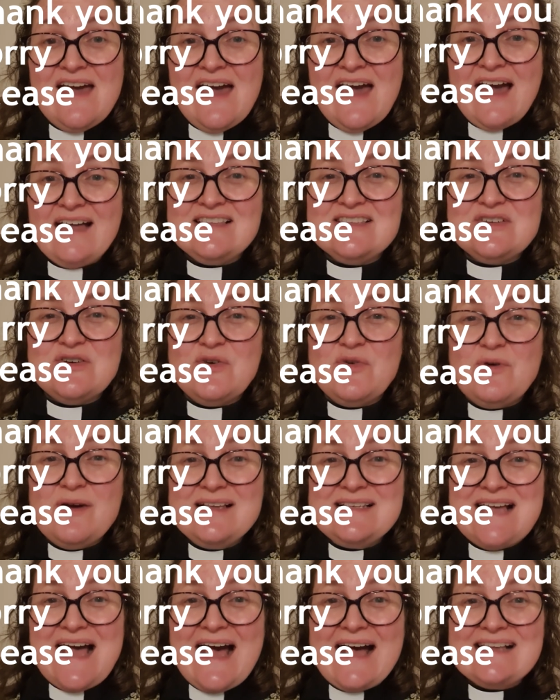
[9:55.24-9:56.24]
And to
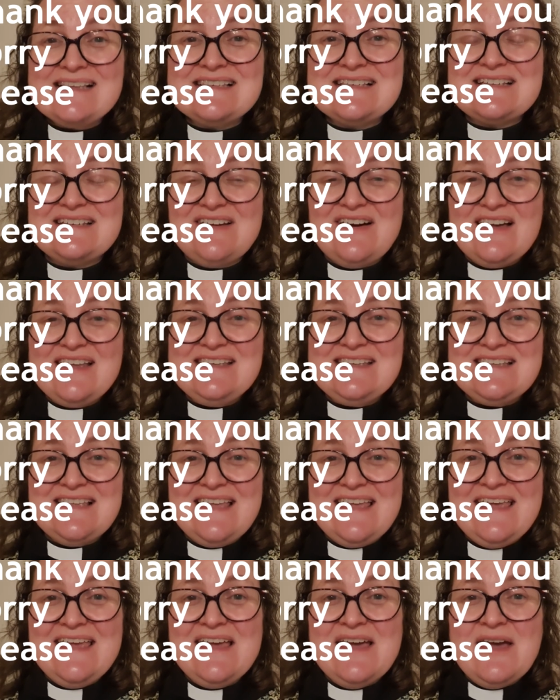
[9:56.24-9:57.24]
always ask
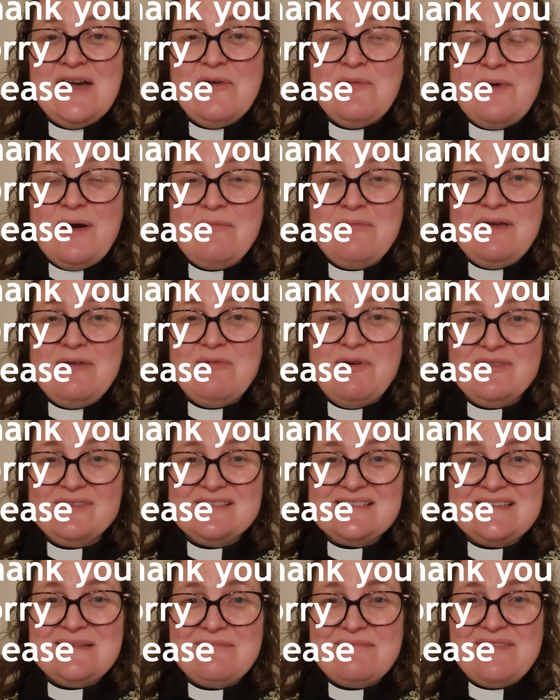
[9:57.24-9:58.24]
nicely when we want
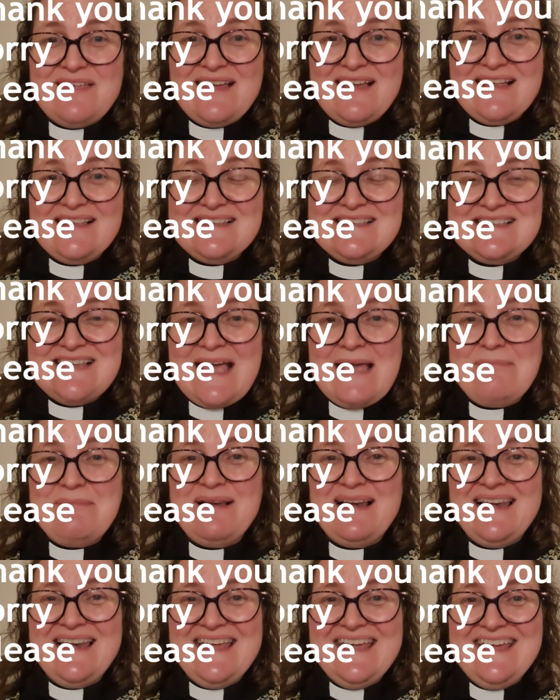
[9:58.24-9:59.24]
something and say
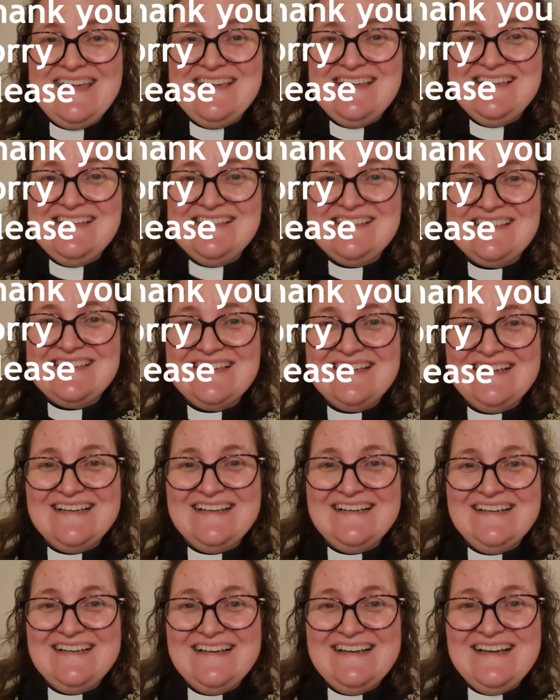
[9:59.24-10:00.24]
please.
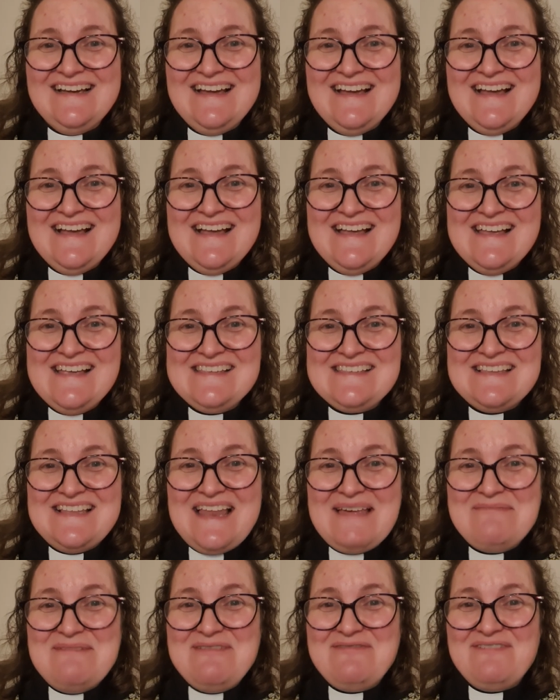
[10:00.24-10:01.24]
So
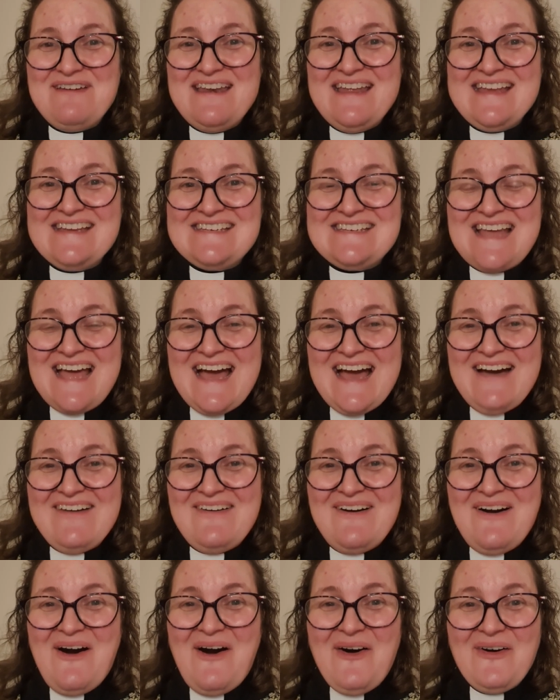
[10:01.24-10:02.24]
let me finish
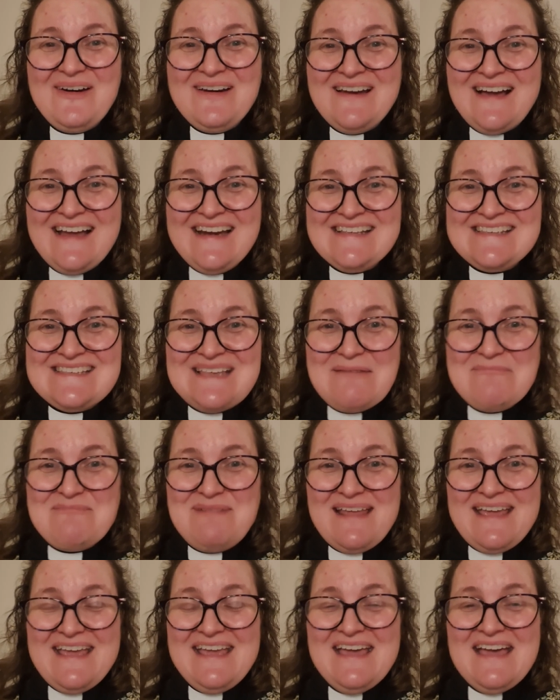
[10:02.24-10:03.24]
our online
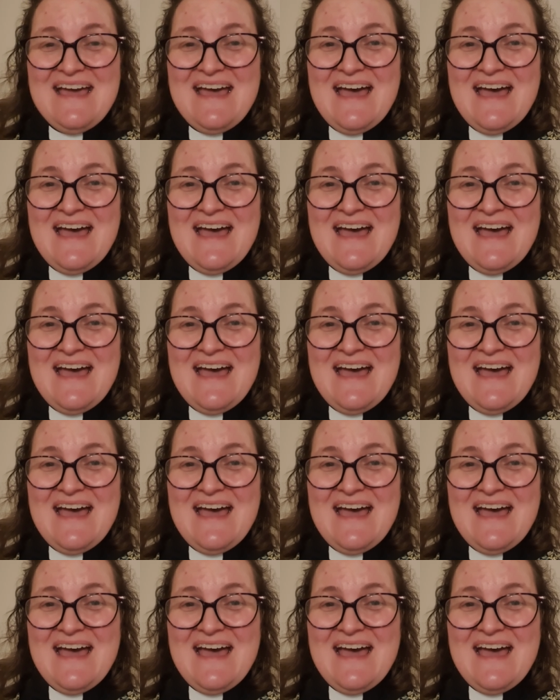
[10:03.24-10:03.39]
assembly